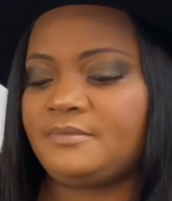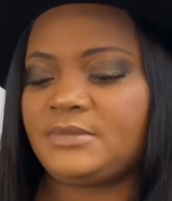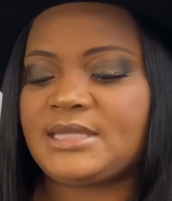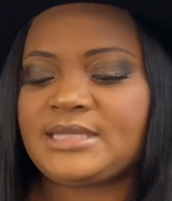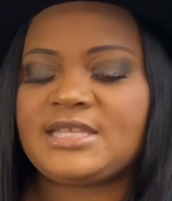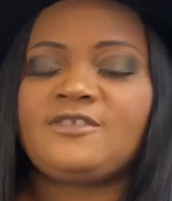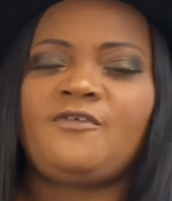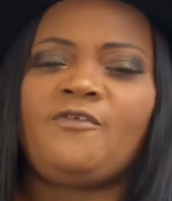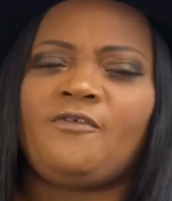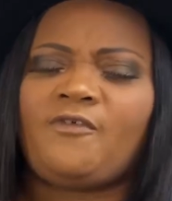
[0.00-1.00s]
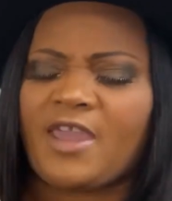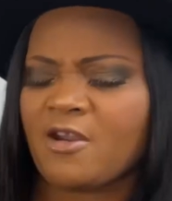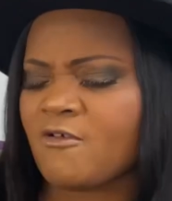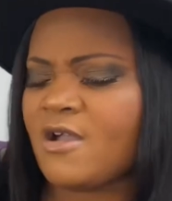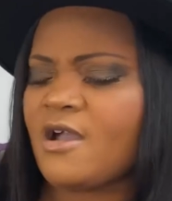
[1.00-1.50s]
This is
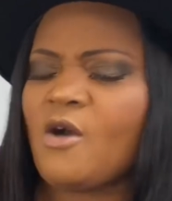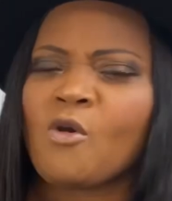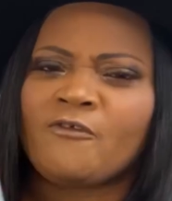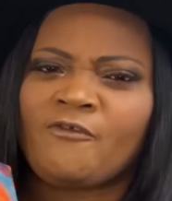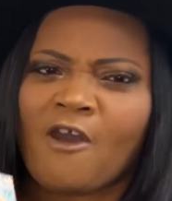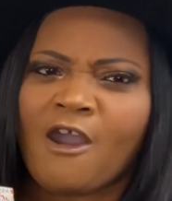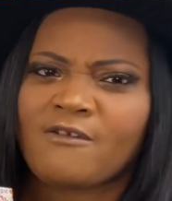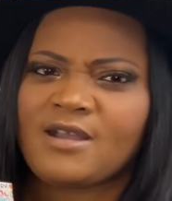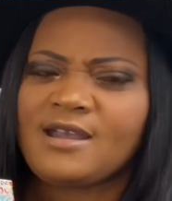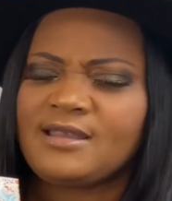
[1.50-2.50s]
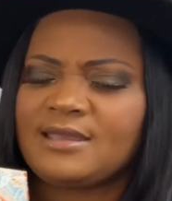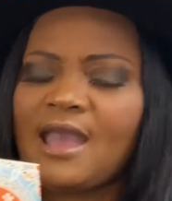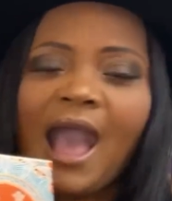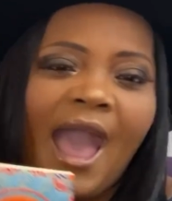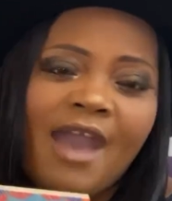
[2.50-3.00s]
Vara. I
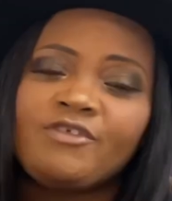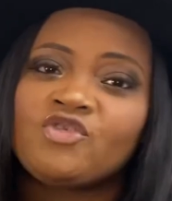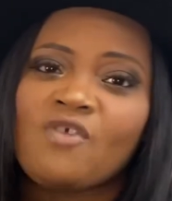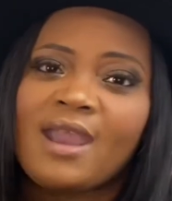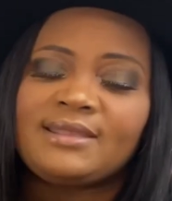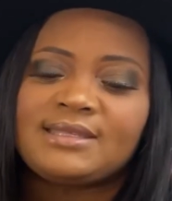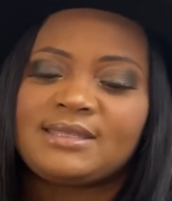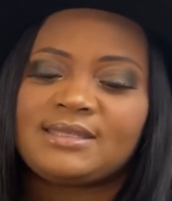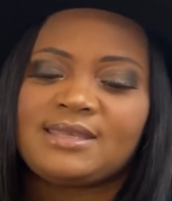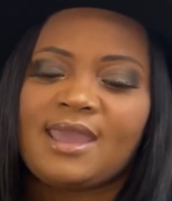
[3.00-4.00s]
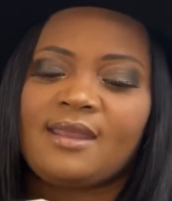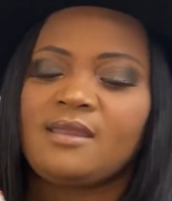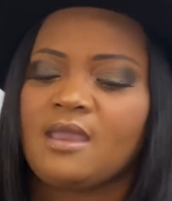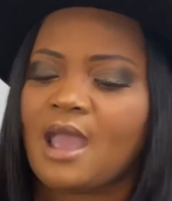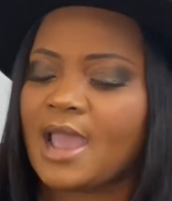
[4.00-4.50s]
haven't tried this yet.
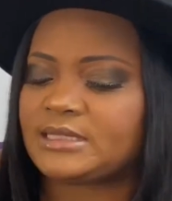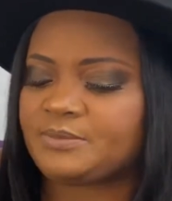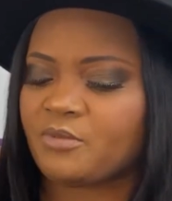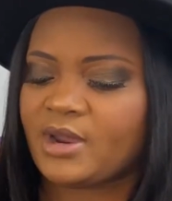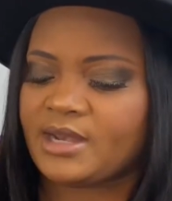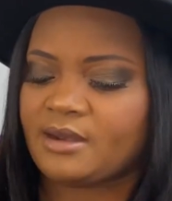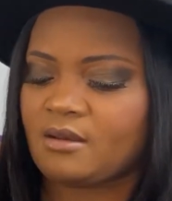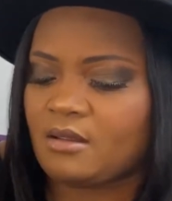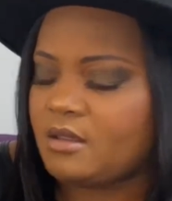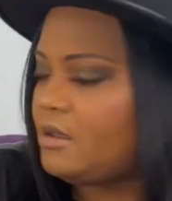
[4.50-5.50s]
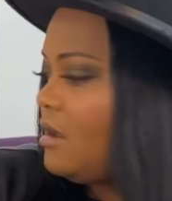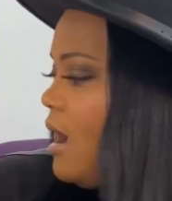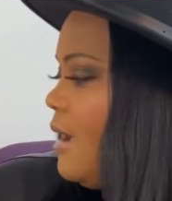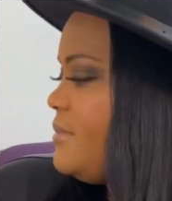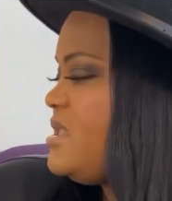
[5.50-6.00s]
I sprayed it
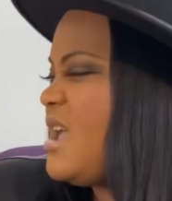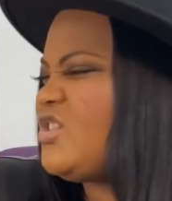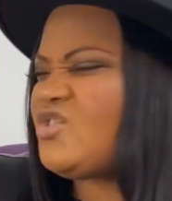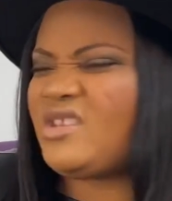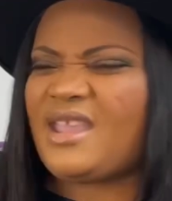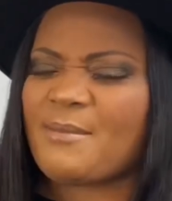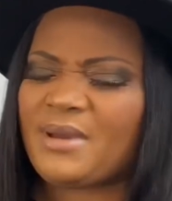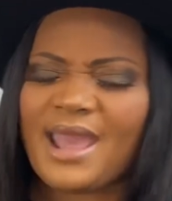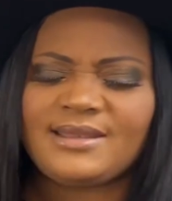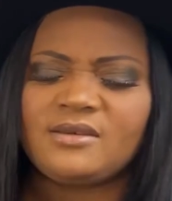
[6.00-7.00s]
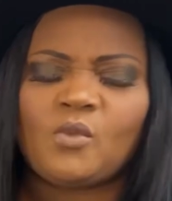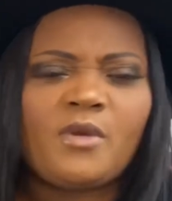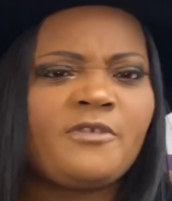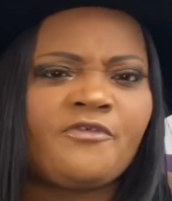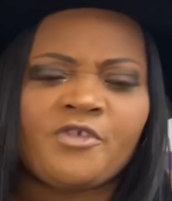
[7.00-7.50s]
yesterday, but I didn't
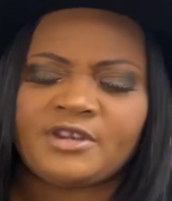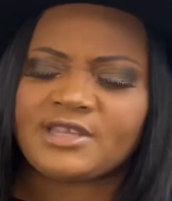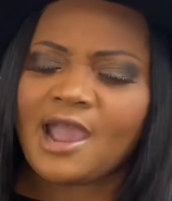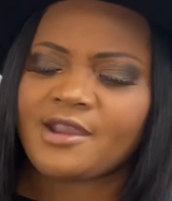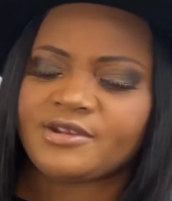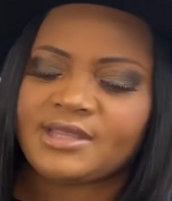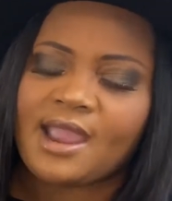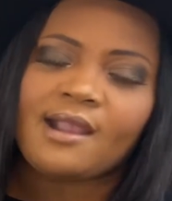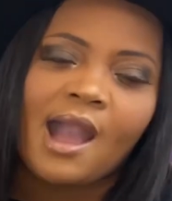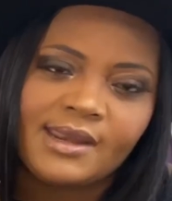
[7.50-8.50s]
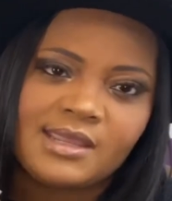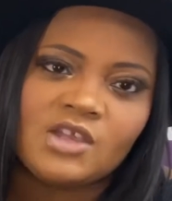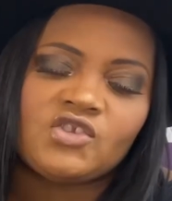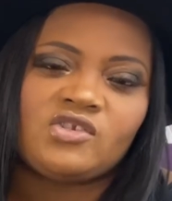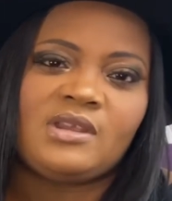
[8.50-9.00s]
wear it for an entire day. I got it
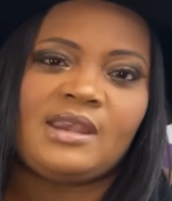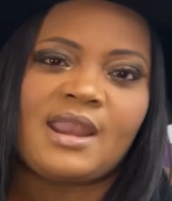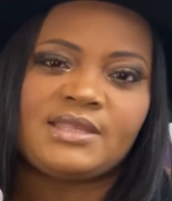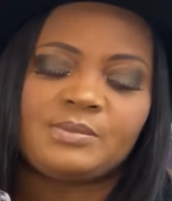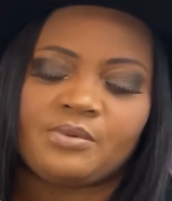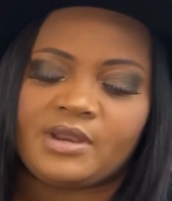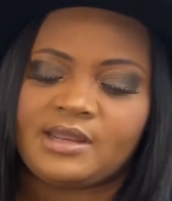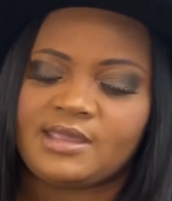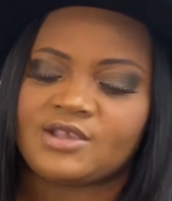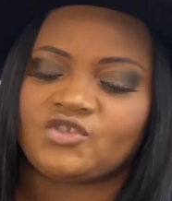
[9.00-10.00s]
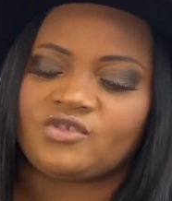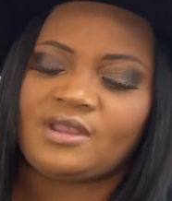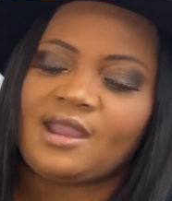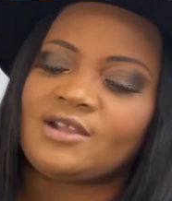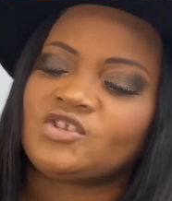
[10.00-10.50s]
yesterday and I sprayed it
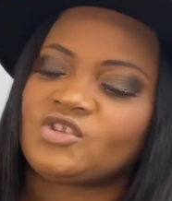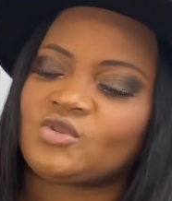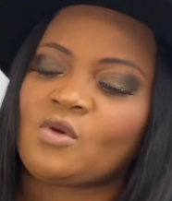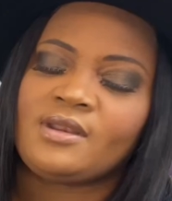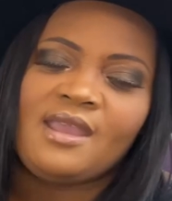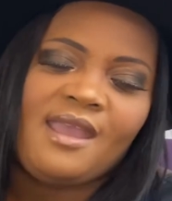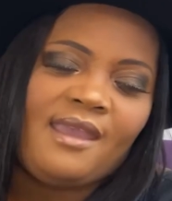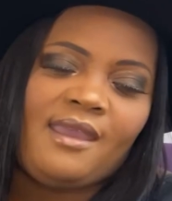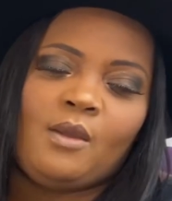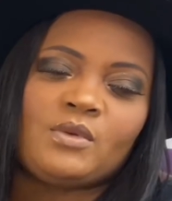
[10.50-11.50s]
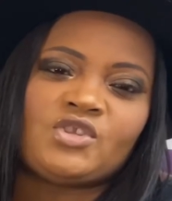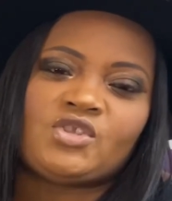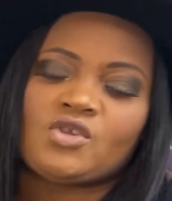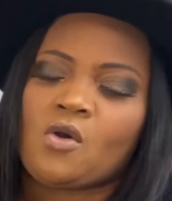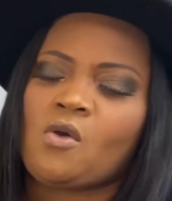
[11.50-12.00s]
yesterday. I just thought it was
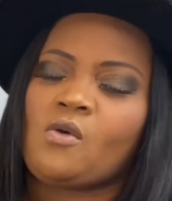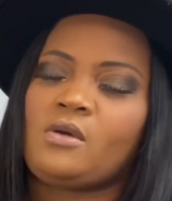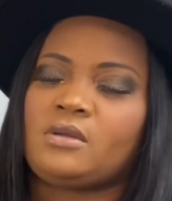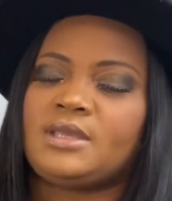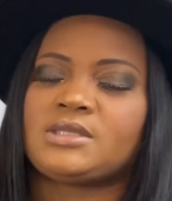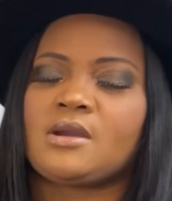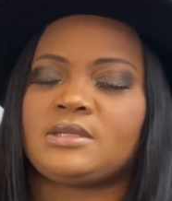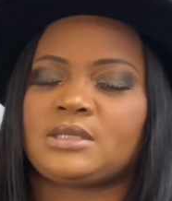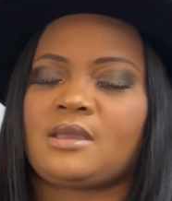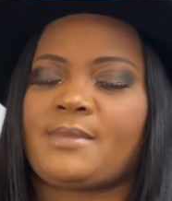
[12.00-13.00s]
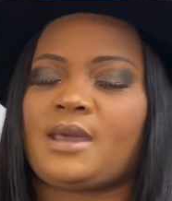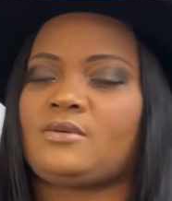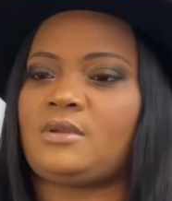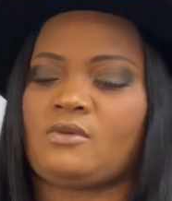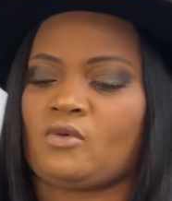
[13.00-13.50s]
so, it's hard to come out.
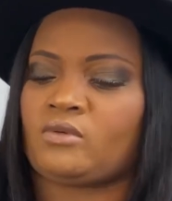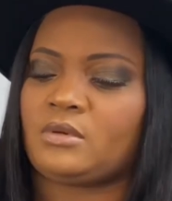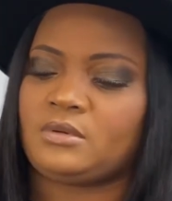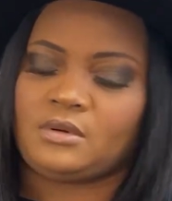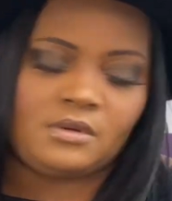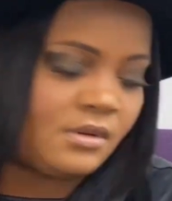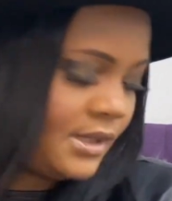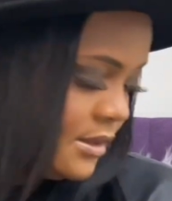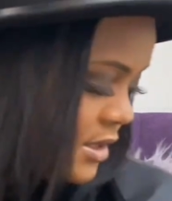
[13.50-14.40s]
Oh Lord,